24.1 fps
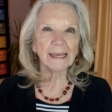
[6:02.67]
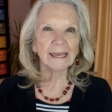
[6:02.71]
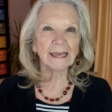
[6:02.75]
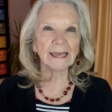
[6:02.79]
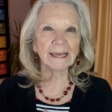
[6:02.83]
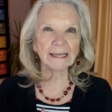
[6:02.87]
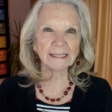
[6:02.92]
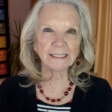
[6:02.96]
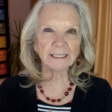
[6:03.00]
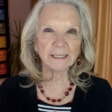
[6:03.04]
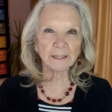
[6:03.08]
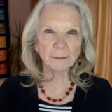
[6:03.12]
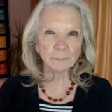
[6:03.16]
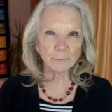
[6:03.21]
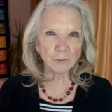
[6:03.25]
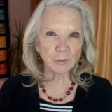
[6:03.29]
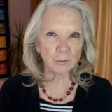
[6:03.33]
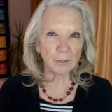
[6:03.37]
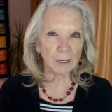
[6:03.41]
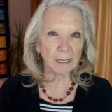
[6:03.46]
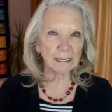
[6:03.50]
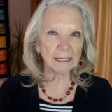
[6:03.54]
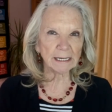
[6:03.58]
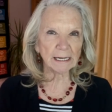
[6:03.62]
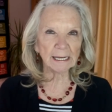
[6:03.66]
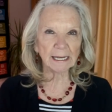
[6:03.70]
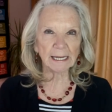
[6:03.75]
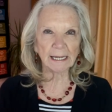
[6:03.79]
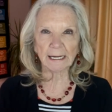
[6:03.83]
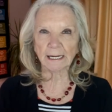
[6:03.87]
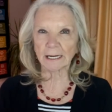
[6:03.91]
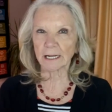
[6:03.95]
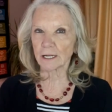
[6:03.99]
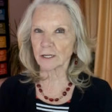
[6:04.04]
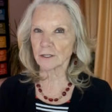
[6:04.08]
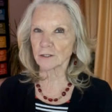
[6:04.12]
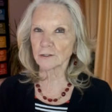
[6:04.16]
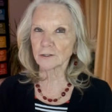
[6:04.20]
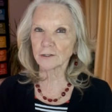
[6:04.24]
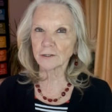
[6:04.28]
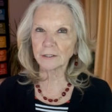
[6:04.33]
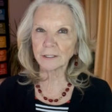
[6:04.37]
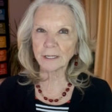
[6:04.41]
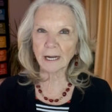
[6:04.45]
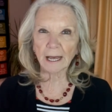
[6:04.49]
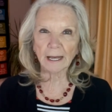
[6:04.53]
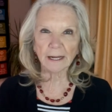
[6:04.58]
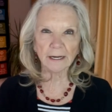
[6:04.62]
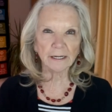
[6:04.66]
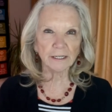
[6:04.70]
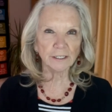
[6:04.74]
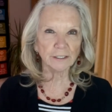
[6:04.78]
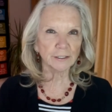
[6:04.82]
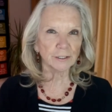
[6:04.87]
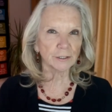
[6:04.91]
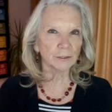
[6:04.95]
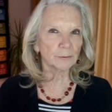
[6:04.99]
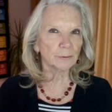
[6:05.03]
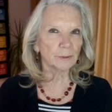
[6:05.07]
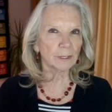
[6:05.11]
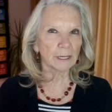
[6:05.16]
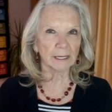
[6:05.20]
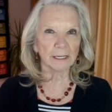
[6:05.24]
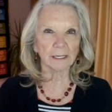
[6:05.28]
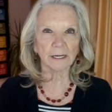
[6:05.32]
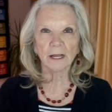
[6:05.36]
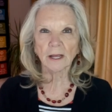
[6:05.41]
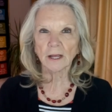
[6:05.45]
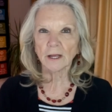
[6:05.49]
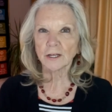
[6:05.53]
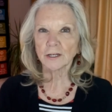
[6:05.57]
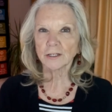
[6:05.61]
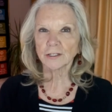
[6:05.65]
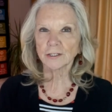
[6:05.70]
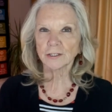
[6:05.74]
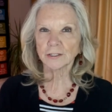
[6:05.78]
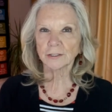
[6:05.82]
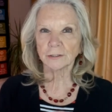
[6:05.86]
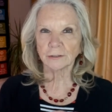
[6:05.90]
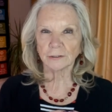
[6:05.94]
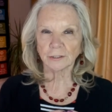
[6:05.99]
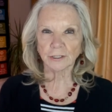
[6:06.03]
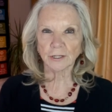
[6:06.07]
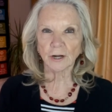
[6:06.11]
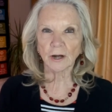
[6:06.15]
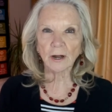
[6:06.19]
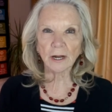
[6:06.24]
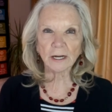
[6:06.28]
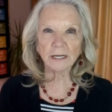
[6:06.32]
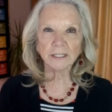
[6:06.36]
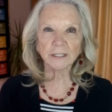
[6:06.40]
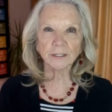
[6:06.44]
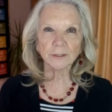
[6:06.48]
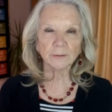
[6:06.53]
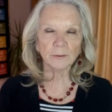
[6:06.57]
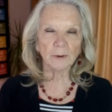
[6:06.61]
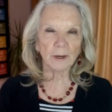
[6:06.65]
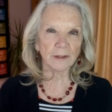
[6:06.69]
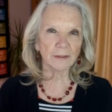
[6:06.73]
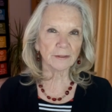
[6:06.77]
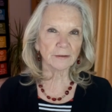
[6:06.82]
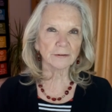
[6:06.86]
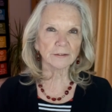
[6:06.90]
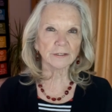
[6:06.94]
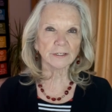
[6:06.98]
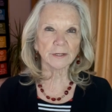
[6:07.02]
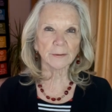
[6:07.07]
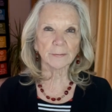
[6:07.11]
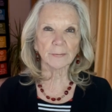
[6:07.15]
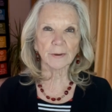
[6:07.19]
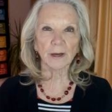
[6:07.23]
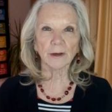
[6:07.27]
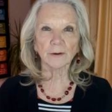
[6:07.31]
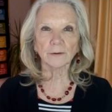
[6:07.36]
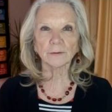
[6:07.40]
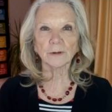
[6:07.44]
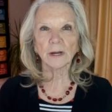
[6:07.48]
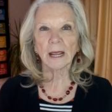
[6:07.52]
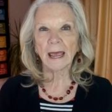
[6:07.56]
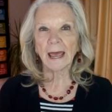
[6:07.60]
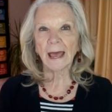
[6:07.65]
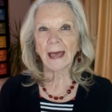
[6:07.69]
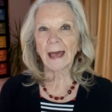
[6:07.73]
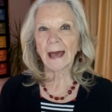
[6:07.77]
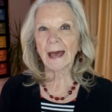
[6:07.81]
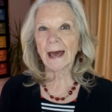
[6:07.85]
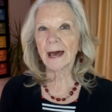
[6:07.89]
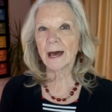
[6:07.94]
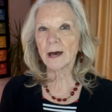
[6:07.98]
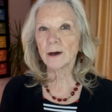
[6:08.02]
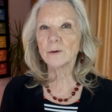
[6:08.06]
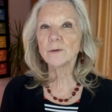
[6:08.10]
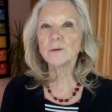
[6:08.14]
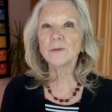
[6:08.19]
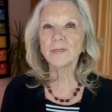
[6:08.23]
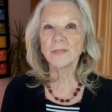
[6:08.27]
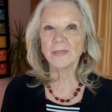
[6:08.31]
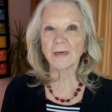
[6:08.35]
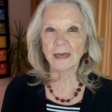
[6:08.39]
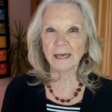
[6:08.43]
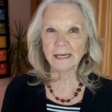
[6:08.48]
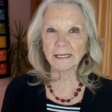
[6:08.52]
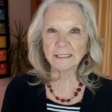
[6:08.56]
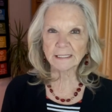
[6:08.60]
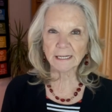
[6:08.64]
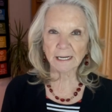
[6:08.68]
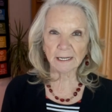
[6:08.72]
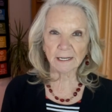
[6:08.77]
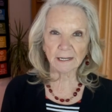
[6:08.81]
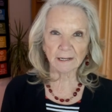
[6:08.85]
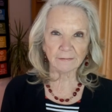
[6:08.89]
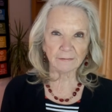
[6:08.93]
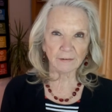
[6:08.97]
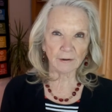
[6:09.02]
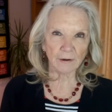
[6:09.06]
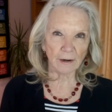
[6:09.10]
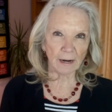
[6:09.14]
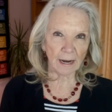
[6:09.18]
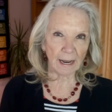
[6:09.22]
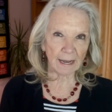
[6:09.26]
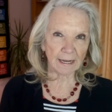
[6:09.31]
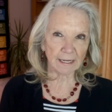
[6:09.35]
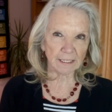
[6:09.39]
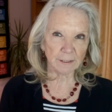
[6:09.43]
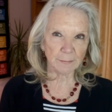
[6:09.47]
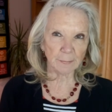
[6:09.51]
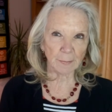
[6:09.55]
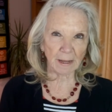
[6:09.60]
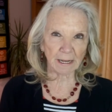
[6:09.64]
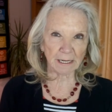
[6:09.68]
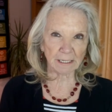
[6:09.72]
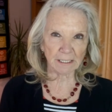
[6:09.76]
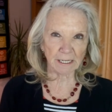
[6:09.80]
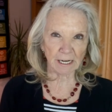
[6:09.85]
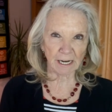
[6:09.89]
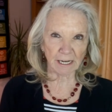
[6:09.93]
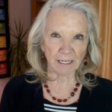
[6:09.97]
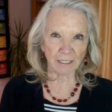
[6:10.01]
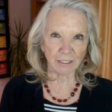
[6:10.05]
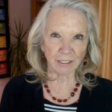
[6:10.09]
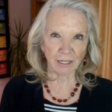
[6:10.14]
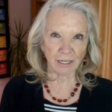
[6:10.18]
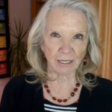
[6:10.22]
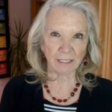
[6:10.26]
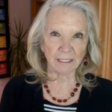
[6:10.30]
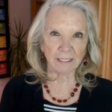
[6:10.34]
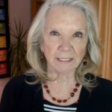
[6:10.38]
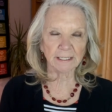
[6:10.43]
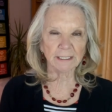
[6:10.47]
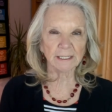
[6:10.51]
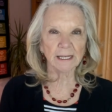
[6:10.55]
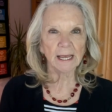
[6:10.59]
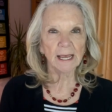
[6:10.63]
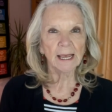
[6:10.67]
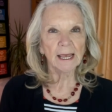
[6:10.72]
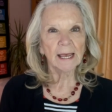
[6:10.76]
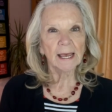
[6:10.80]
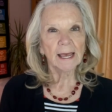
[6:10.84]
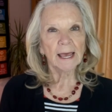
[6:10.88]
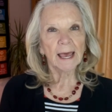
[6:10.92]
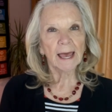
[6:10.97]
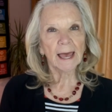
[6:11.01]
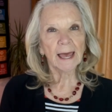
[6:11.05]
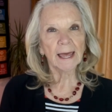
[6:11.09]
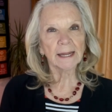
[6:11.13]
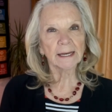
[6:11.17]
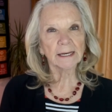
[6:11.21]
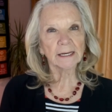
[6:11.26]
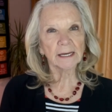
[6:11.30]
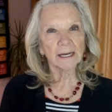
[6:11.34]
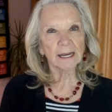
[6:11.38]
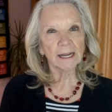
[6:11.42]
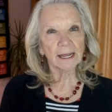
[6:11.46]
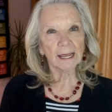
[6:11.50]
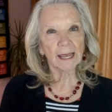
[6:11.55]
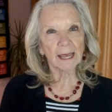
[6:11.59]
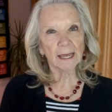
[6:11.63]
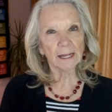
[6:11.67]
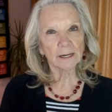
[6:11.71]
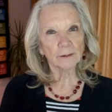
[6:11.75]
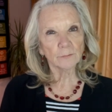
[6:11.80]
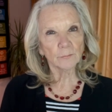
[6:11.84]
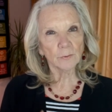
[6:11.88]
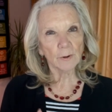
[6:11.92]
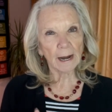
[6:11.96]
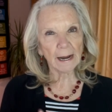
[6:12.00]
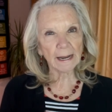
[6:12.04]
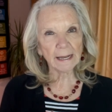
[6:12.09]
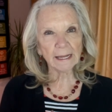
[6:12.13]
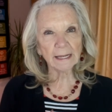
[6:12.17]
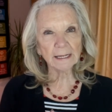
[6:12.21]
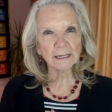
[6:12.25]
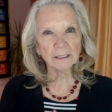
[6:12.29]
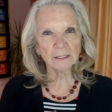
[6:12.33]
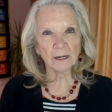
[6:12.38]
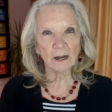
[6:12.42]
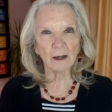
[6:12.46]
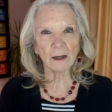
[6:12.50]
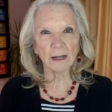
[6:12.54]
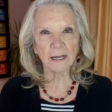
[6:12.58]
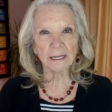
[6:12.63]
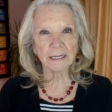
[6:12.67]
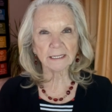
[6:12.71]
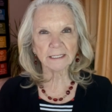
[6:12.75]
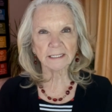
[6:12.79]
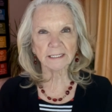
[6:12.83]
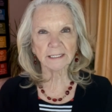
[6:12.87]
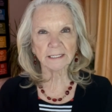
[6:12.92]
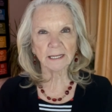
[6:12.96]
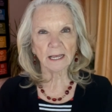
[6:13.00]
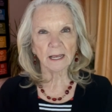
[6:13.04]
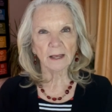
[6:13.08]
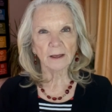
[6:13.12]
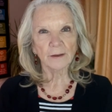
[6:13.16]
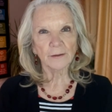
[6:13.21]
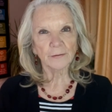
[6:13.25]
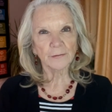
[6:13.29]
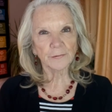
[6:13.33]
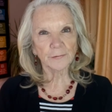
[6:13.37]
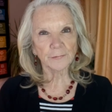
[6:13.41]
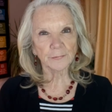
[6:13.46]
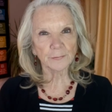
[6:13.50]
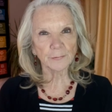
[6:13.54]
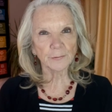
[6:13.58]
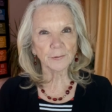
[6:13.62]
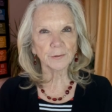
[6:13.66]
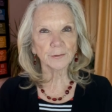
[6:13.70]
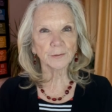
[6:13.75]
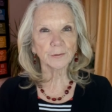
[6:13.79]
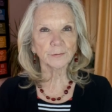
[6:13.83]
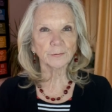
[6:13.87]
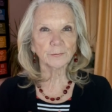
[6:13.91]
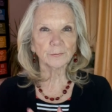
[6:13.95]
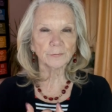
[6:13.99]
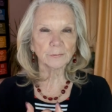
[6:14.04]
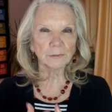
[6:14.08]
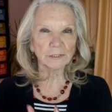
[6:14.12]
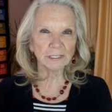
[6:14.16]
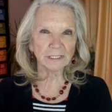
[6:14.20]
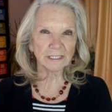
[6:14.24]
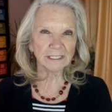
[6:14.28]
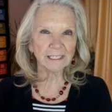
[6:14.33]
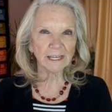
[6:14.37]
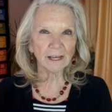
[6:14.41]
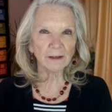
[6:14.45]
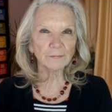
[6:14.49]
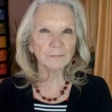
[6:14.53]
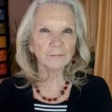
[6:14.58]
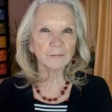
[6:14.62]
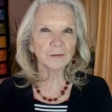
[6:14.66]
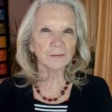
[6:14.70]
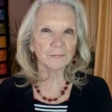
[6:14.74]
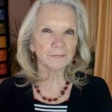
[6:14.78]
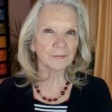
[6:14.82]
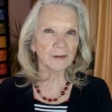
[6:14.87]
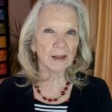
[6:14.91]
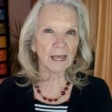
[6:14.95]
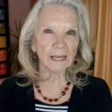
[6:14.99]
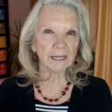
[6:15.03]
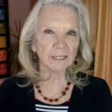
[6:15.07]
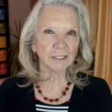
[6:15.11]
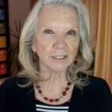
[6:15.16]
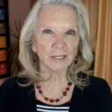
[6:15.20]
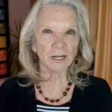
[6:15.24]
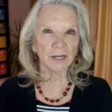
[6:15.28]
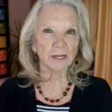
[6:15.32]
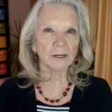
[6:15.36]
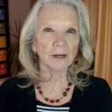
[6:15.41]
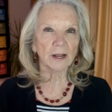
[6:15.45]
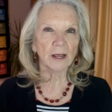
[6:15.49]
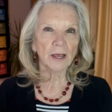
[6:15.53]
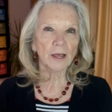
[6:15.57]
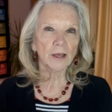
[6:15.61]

get some training in it. Learn how to do it. Talk to others about how they deliver expectations and, and recognize through self-reflection